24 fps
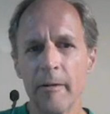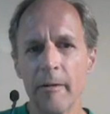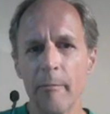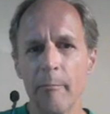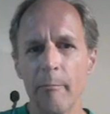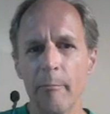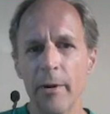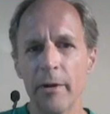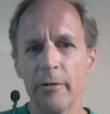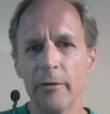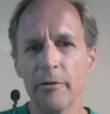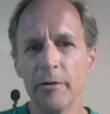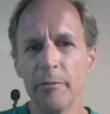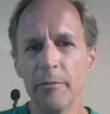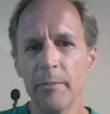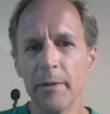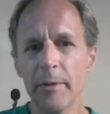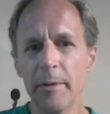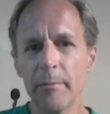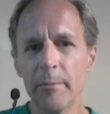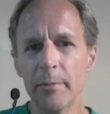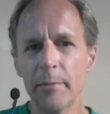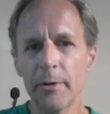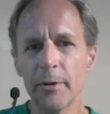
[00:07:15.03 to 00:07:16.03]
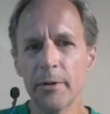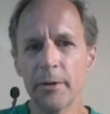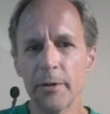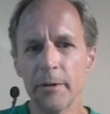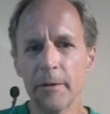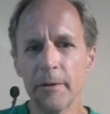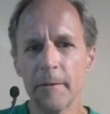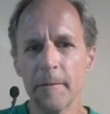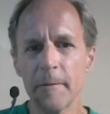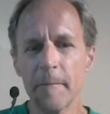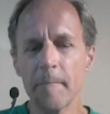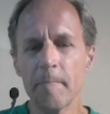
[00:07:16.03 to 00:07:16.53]
But
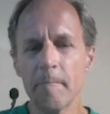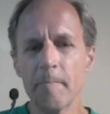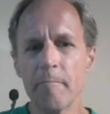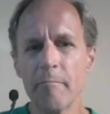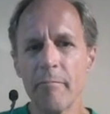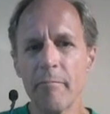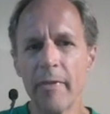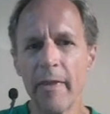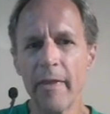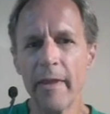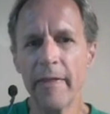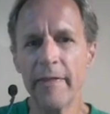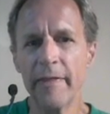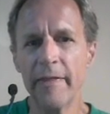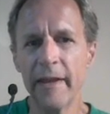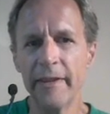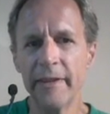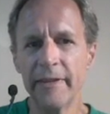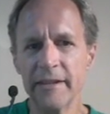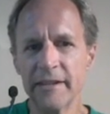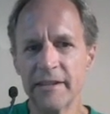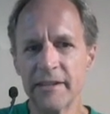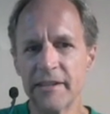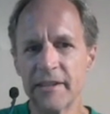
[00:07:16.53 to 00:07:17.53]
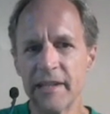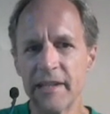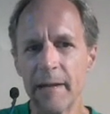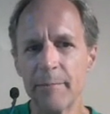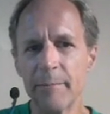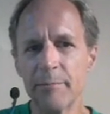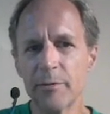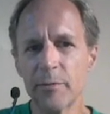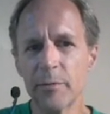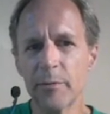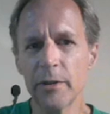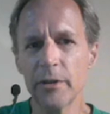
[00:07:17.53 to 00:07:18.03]
remember that the
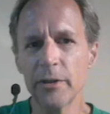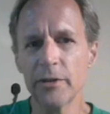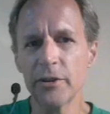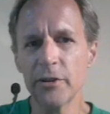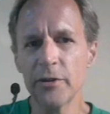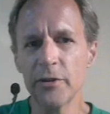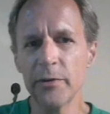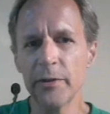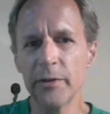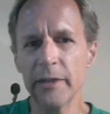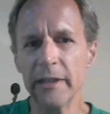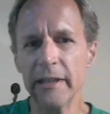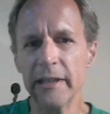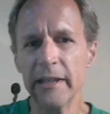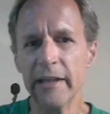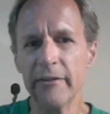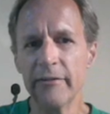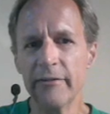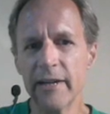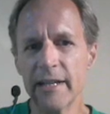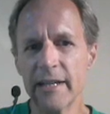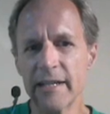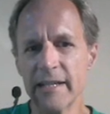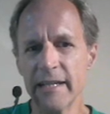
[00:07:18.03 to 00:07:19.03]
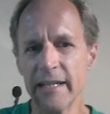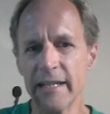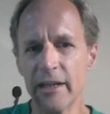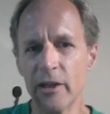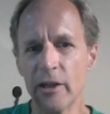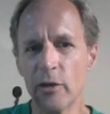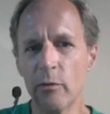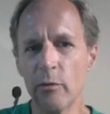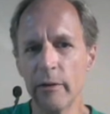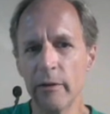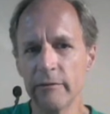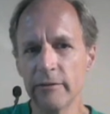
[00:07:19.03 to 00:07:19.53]
steps we're doing give us
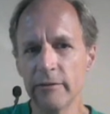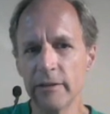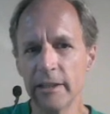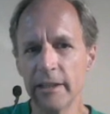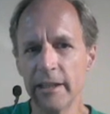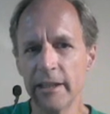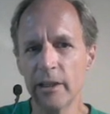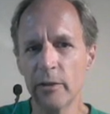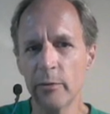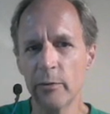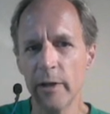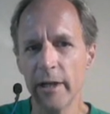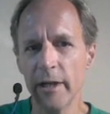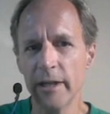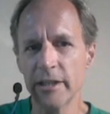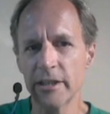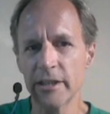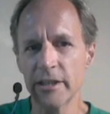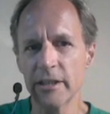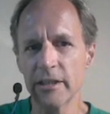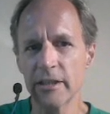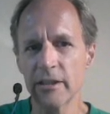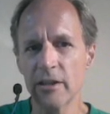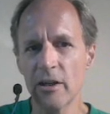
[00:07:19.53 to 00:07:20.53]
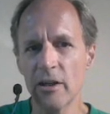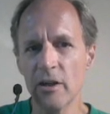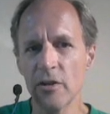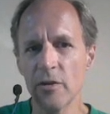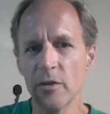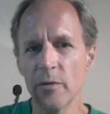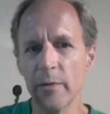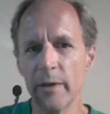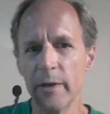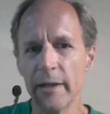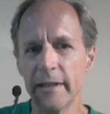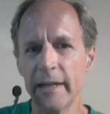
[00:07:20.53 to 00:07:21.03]
equivalent equations all
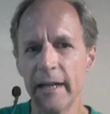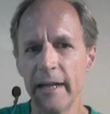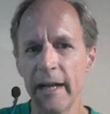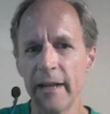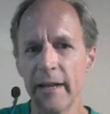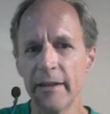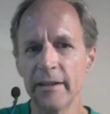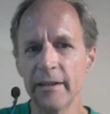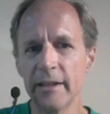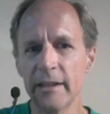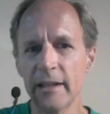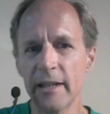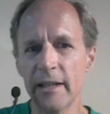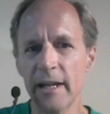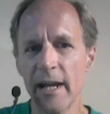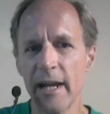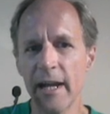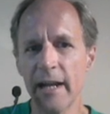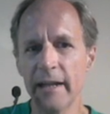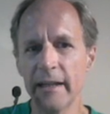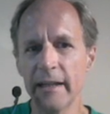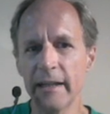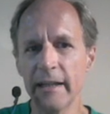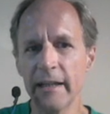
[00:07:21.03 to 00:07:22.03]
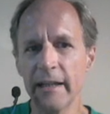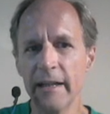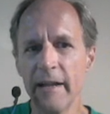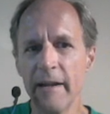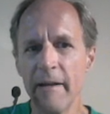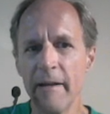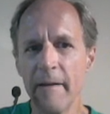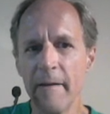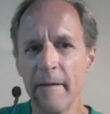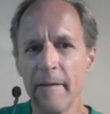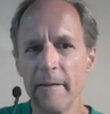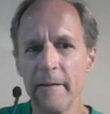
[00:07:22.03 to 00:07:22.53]
the way down the line.
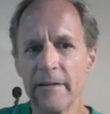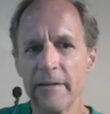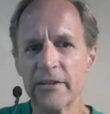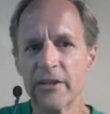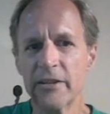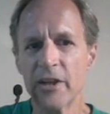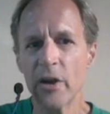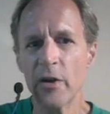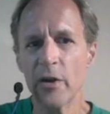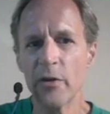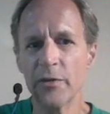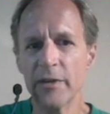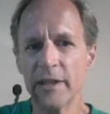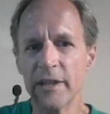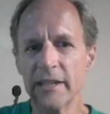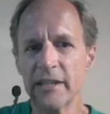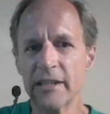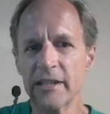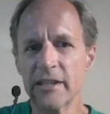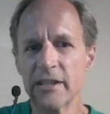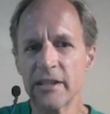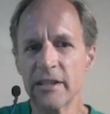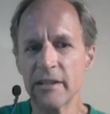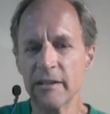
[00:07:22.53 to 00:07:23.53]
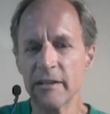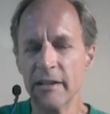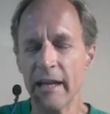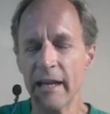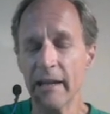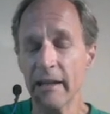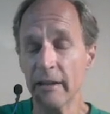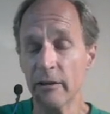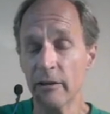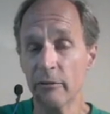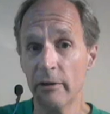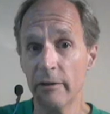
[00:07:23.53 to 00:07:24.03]
So
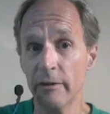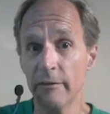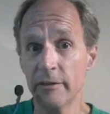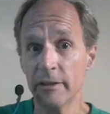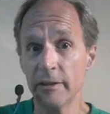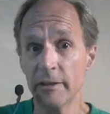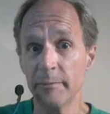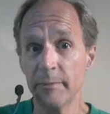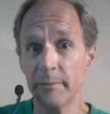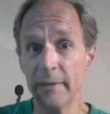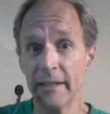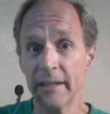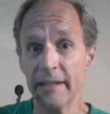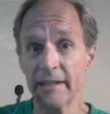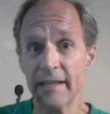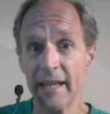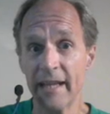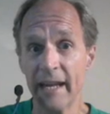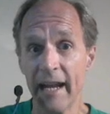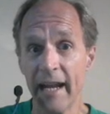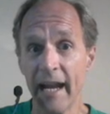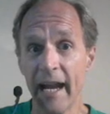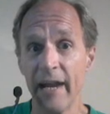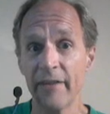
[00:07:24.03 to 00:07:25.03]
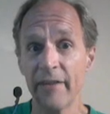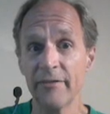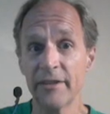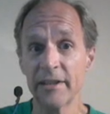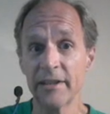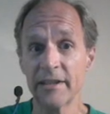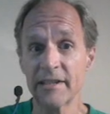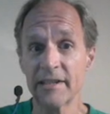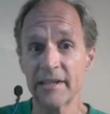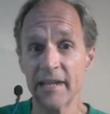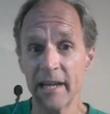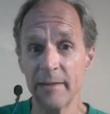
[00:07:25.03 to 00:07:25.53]
that equivalent means they have
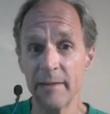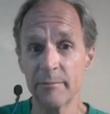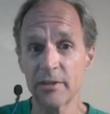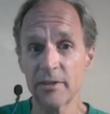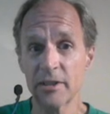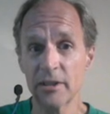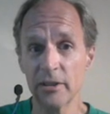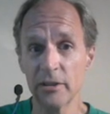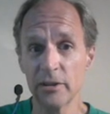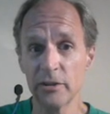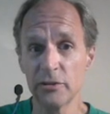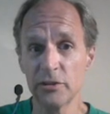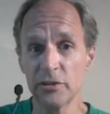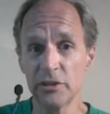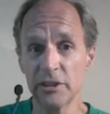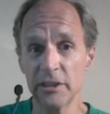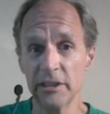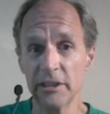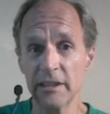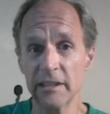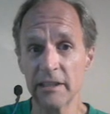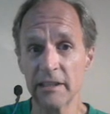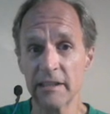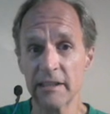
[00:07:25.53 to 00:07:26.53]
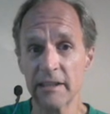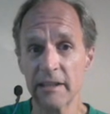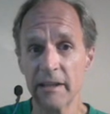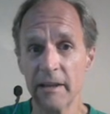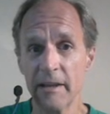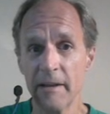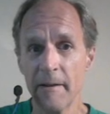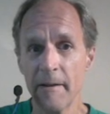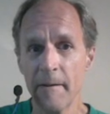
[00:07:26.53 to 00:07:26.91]
the same solutions.